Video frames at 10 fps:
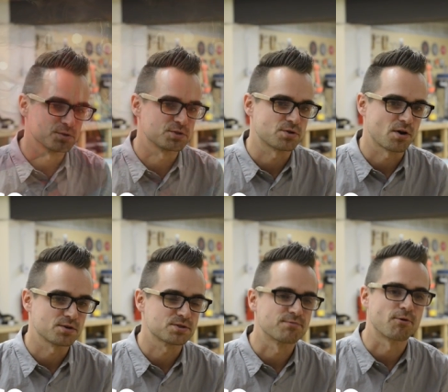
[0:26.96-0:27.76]
of
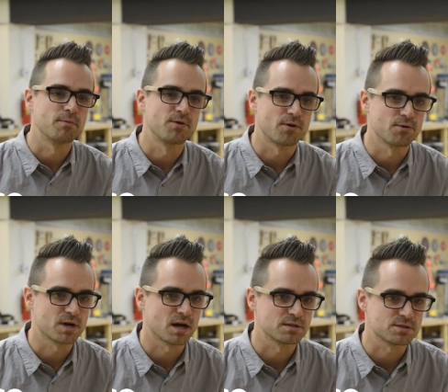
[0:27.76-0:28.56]
stars to form their own
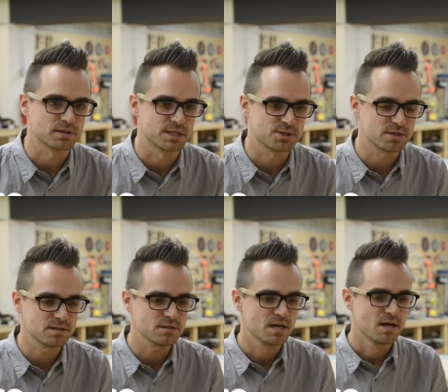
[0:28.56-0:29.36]

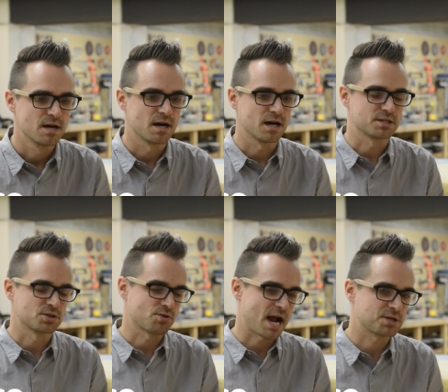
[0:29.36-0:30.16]
constellations, uh, to
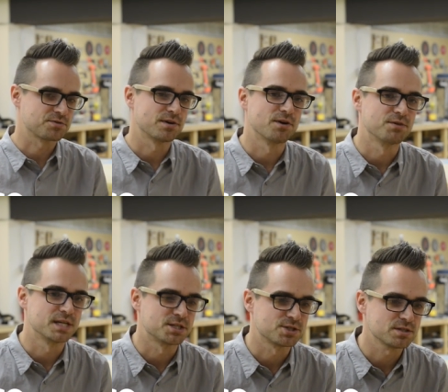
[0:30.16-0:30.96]
scratch their own
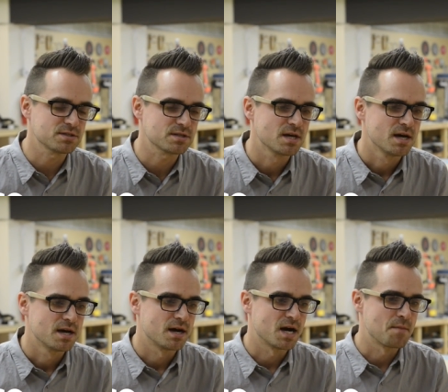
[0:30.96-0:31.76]
itches,
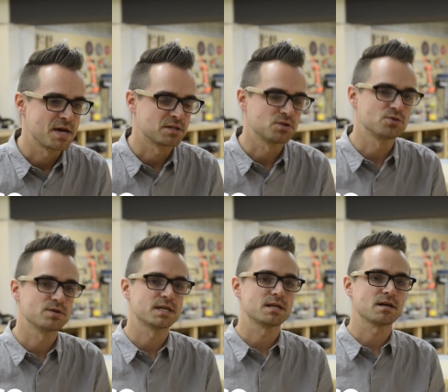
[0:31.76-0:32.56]
um, and to
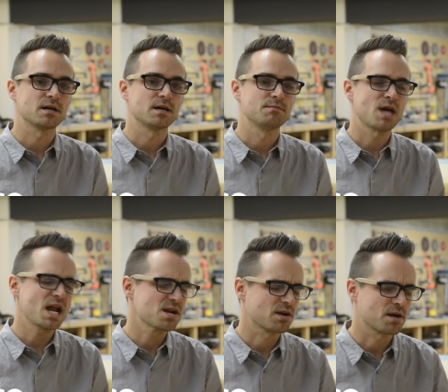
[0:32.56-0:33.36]
do it um,
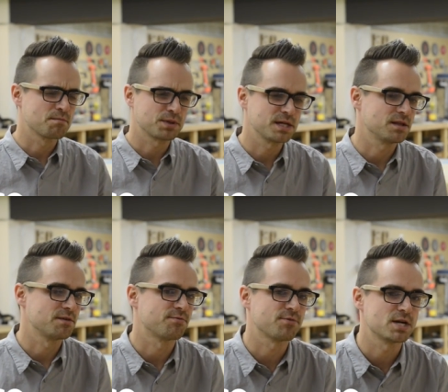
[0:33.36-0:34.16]
not in a
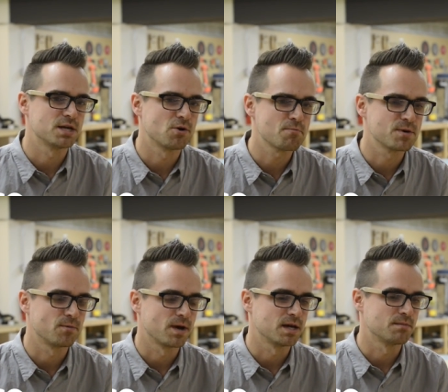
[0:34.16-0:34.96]
completely free and
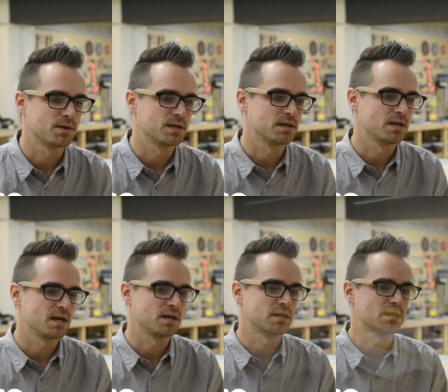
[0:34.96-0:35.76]
open way, but in
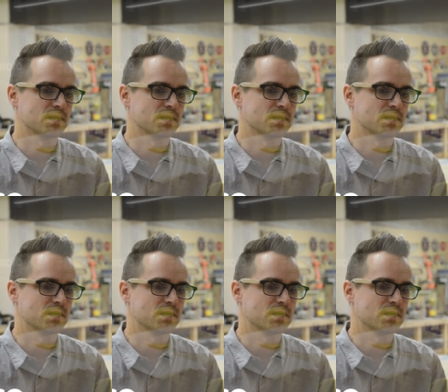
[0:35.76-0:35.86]
a,